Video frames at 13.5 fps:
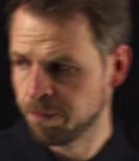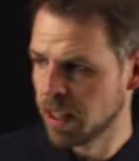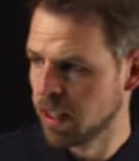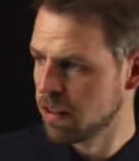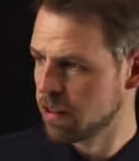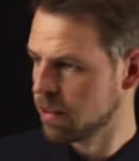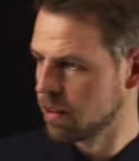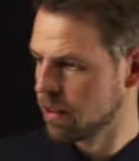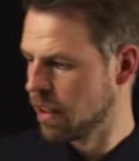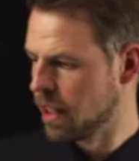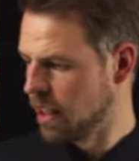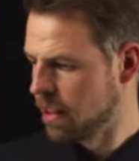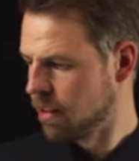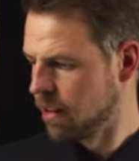is
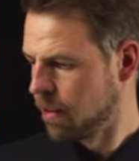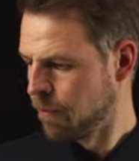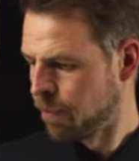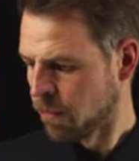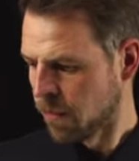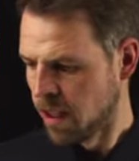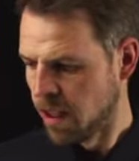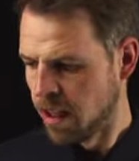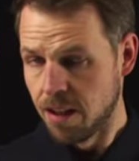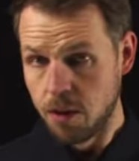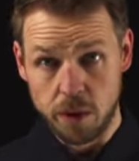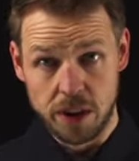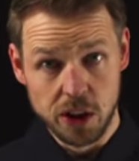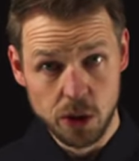that
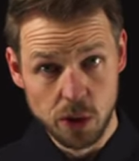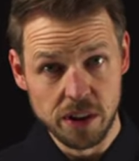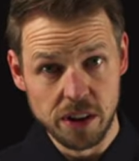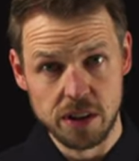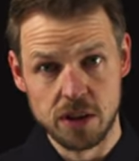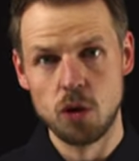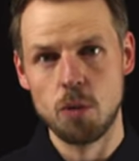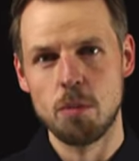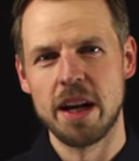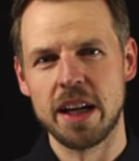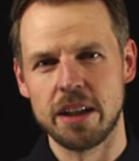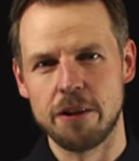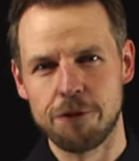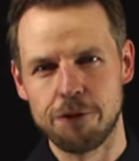we use it to make
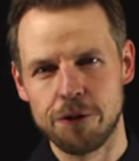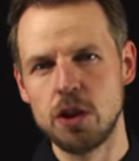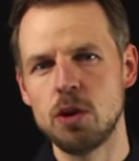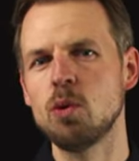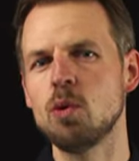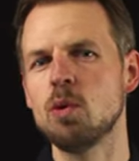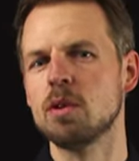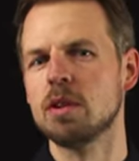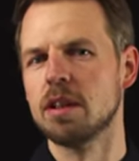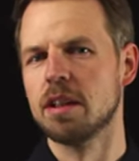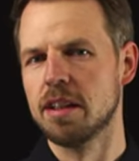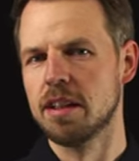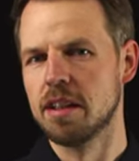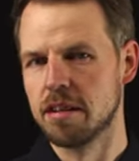a few
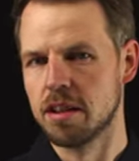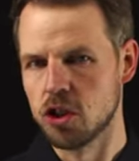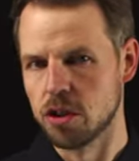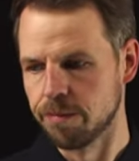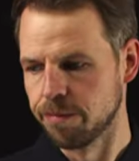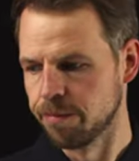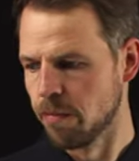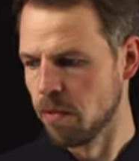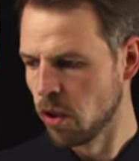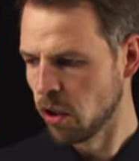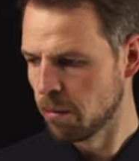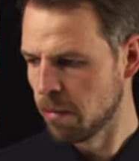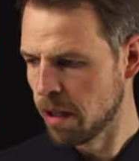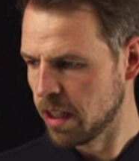decisions, not
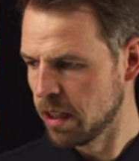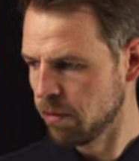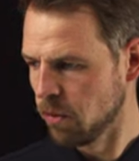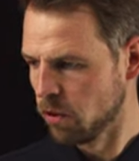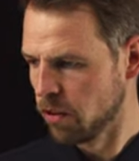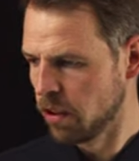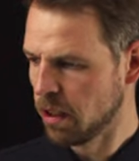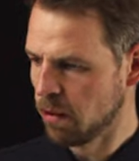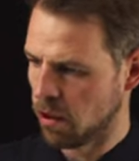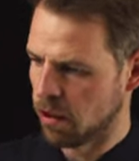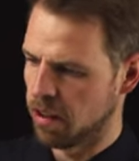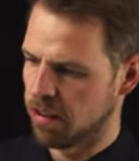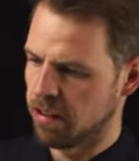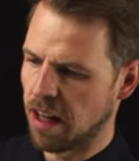many. You see, well,
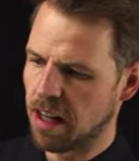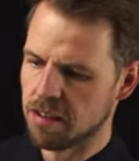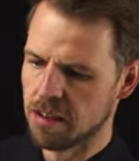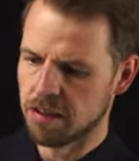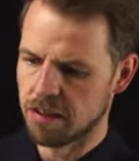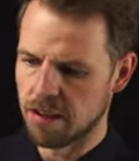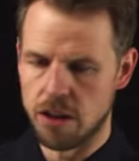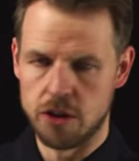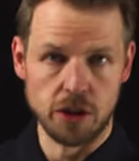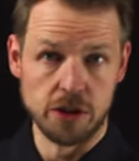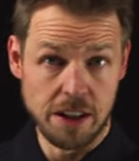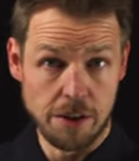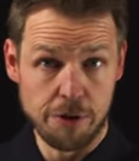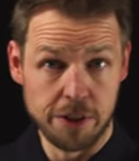the sizes are not
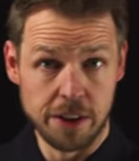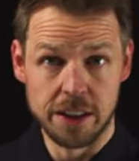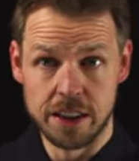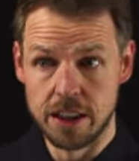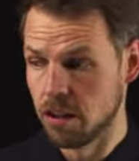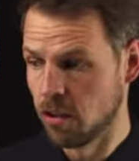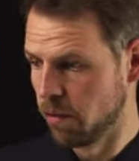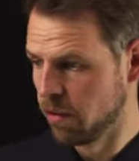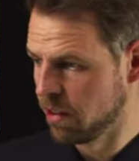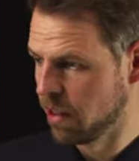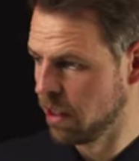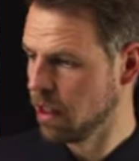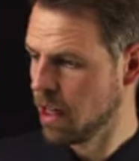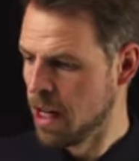definite here,
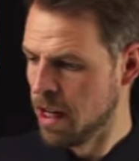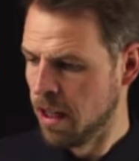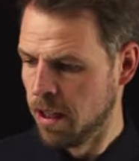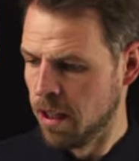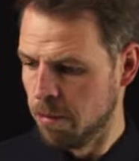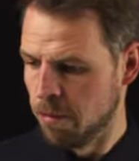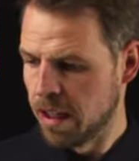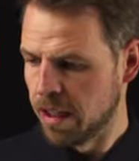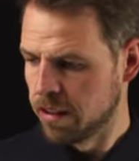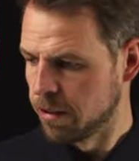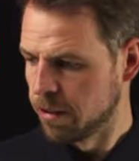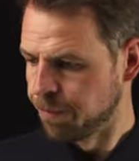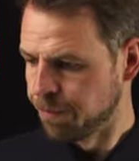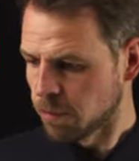obviously, but
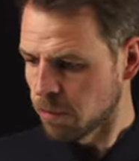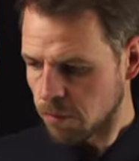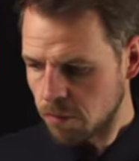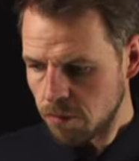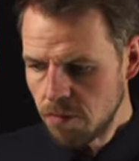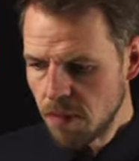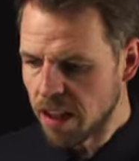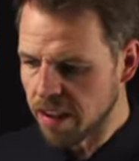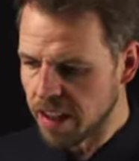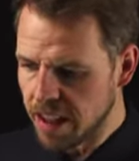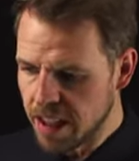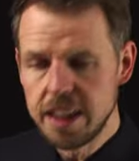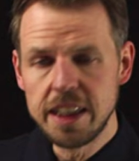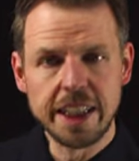they
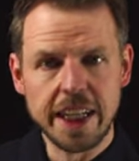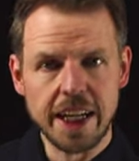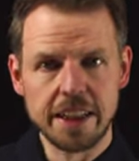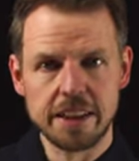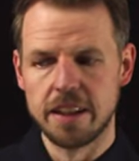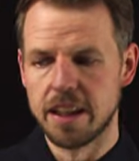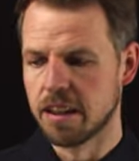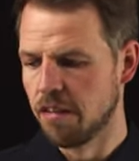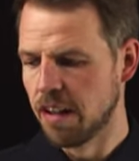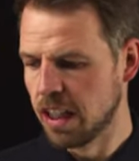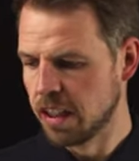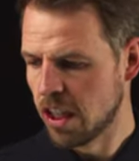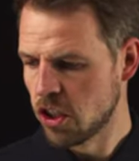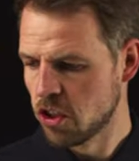indicate that the
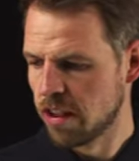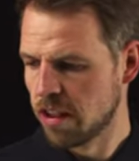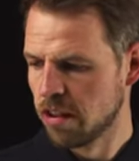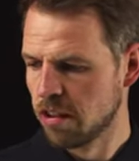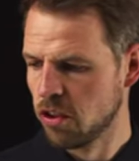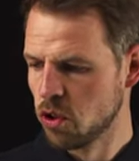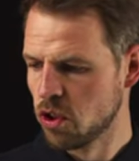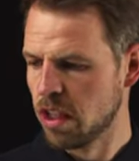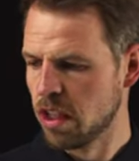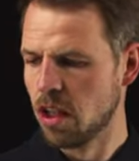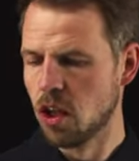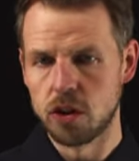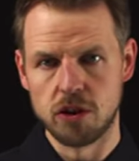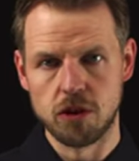validation set is usually a
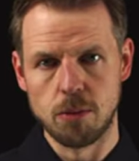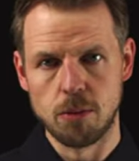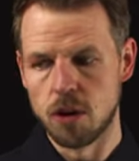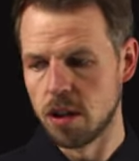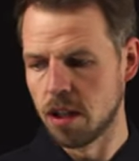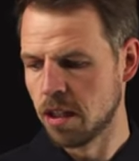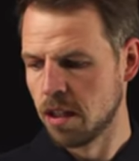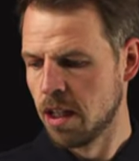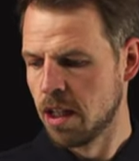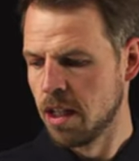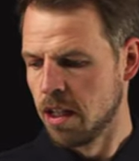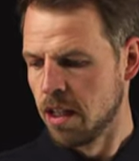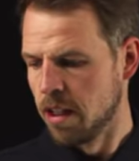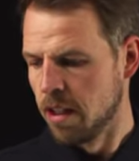lot smaller
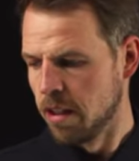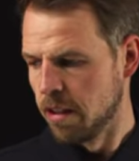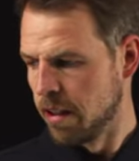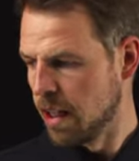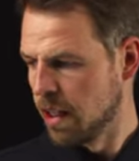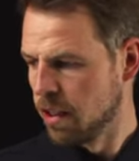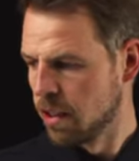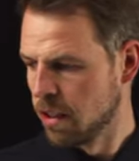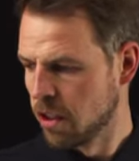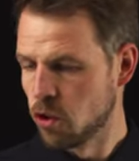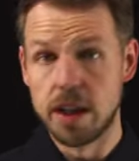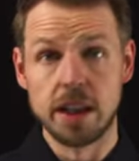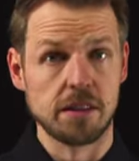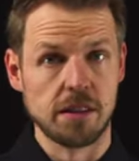than the
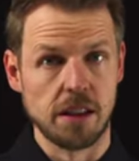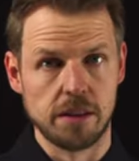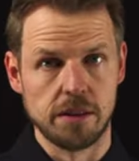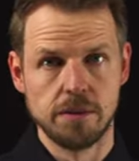training set,